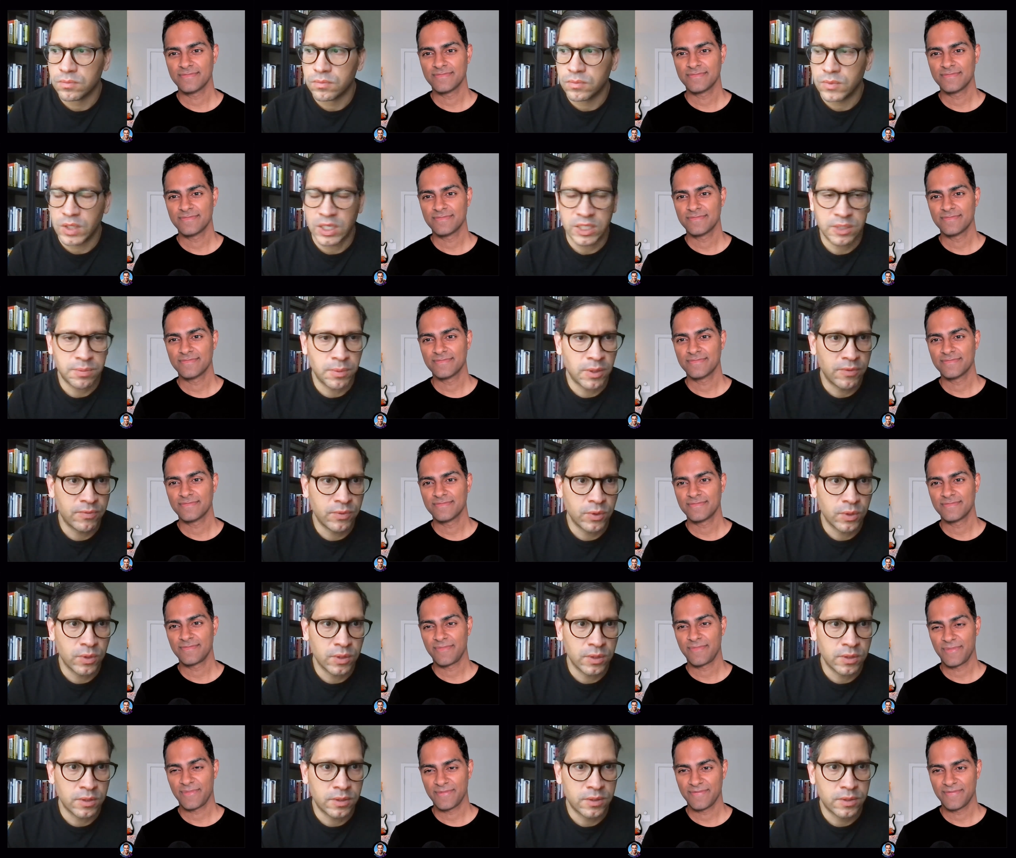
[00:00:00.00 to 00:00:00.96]
Speaker 1: that's my view,
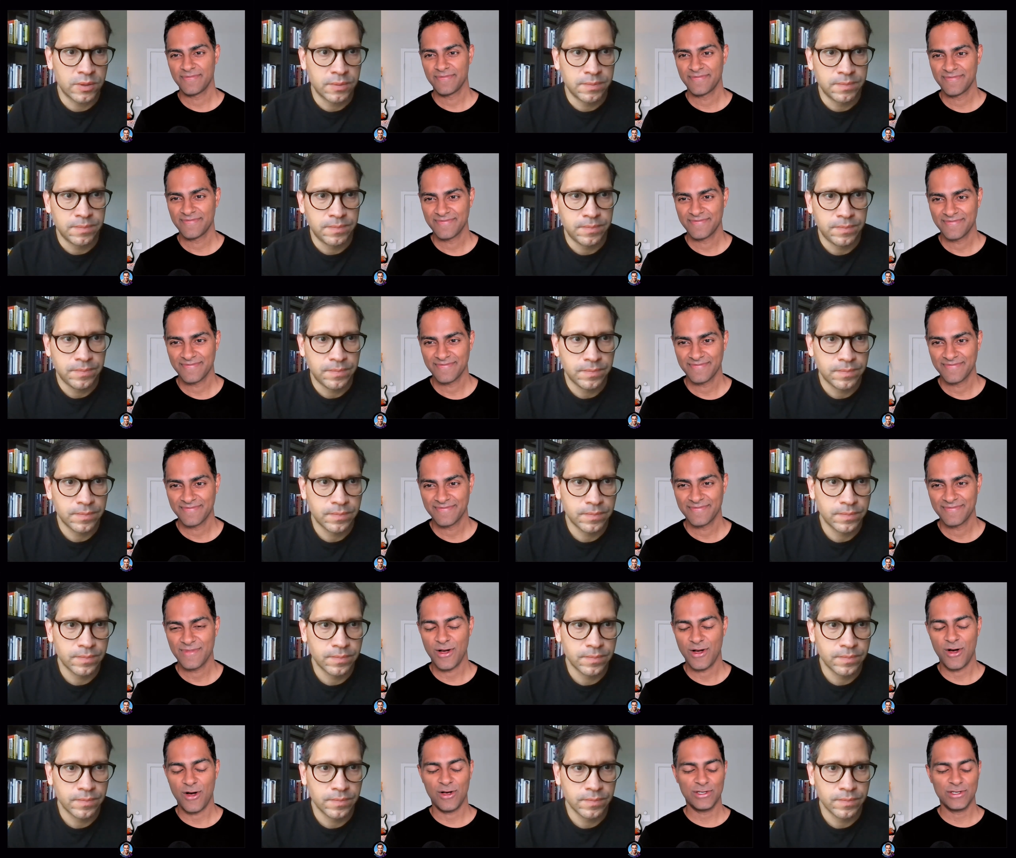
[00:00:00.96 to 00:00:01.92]
at least.
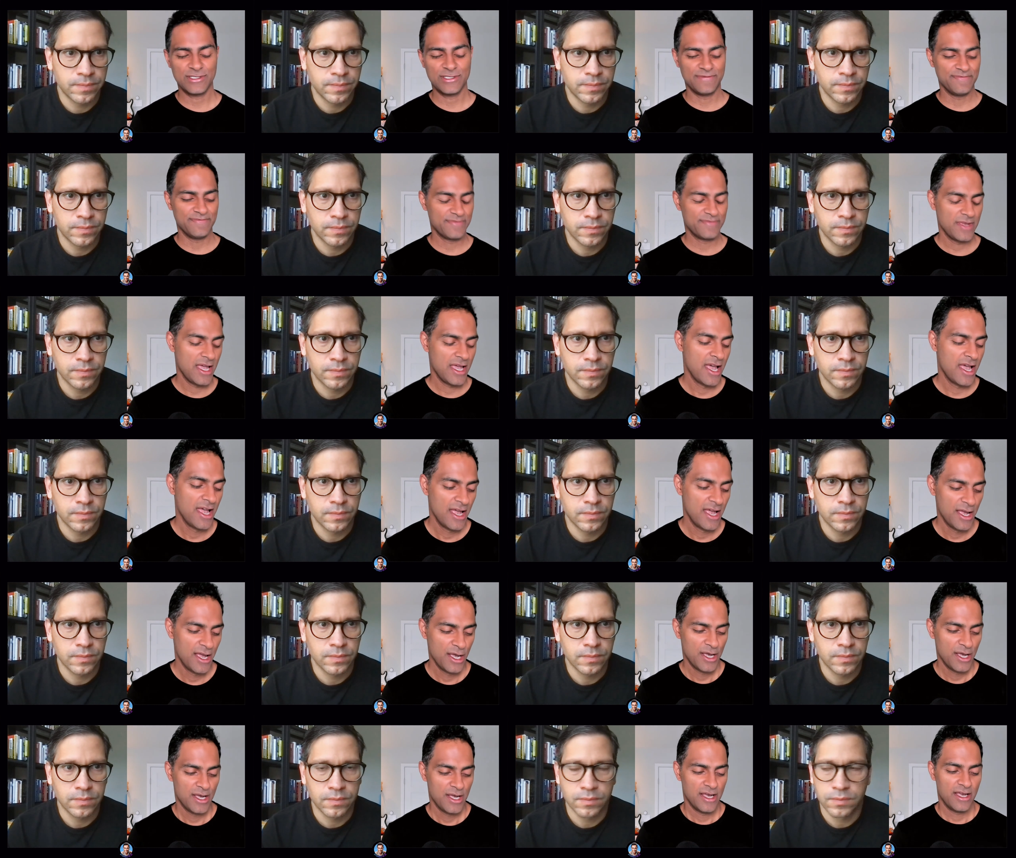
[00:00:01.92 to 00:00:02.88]
Speaker 2: Awesome.
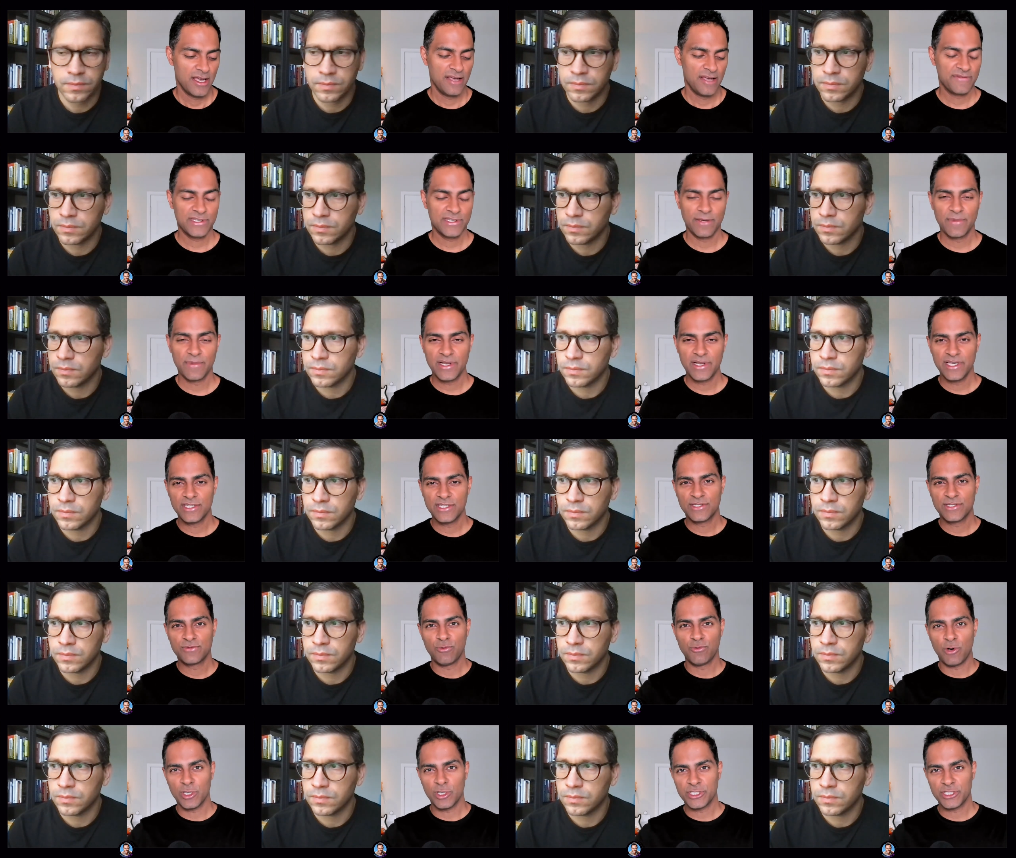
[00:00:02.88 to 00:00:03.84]
If somebody's
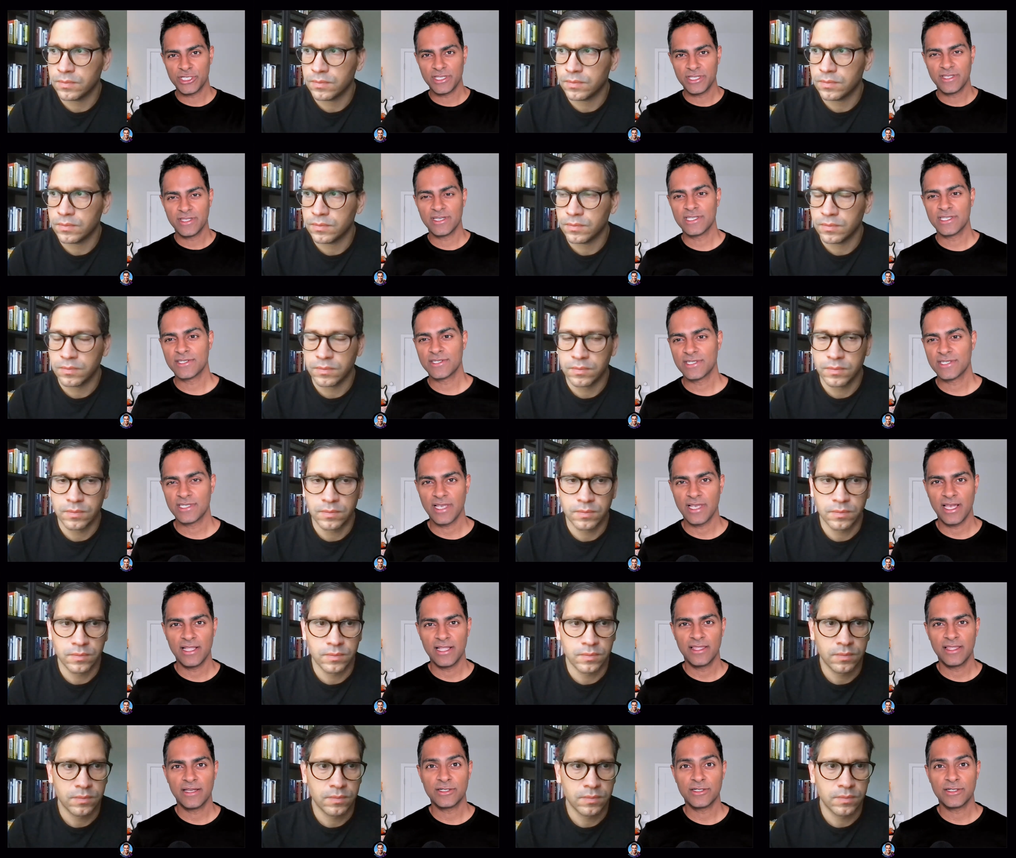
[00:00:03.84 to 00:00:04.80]
watching this and
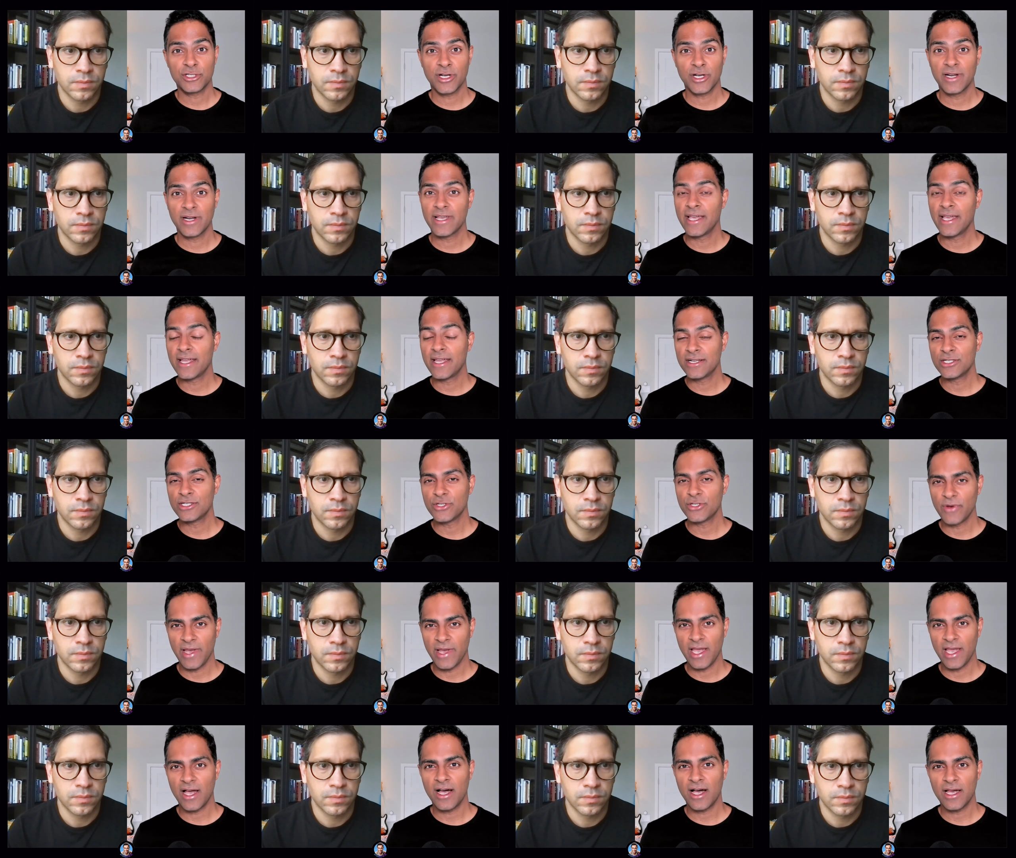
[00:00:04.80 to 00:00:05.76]
they're trying to get into A
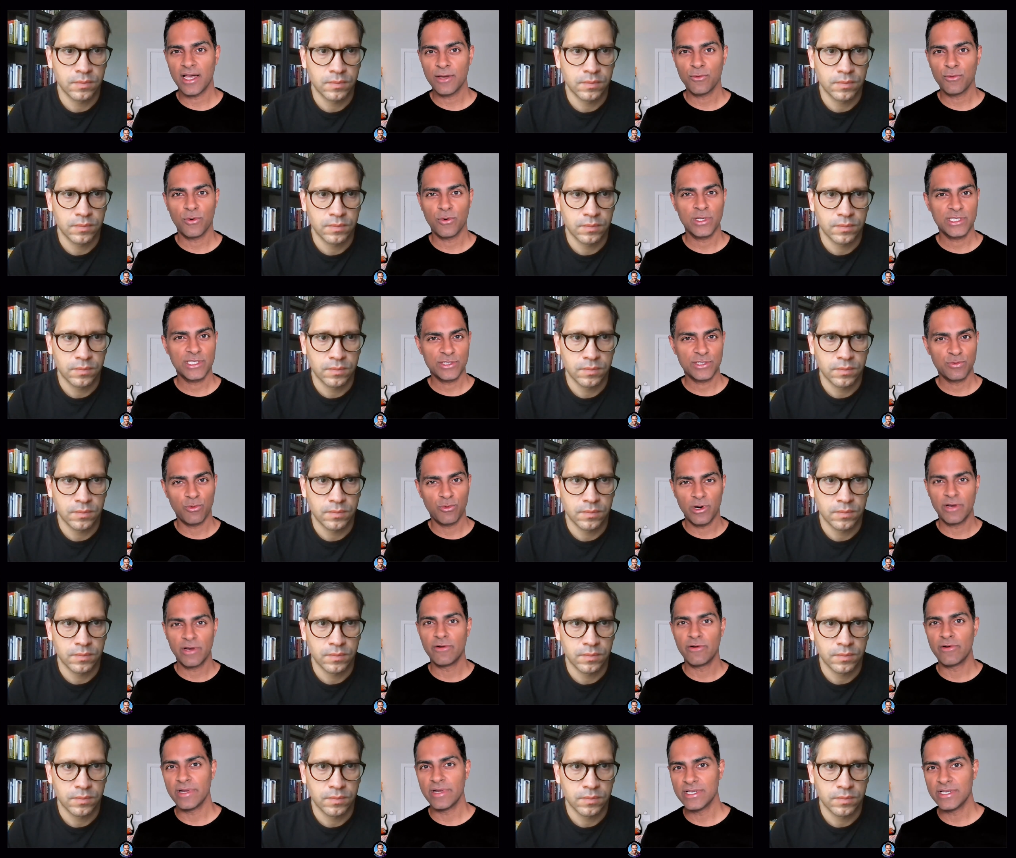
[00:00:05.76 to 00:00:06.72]
I, what's one
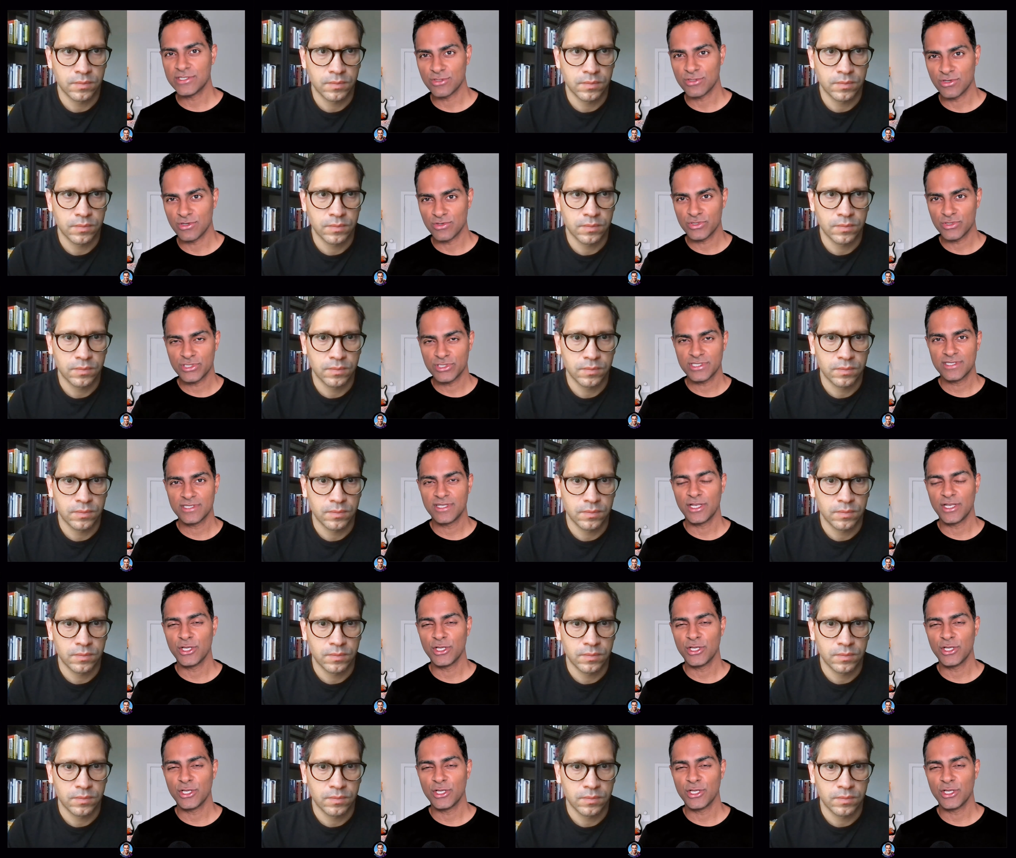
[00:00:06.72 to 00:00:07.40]
resource that you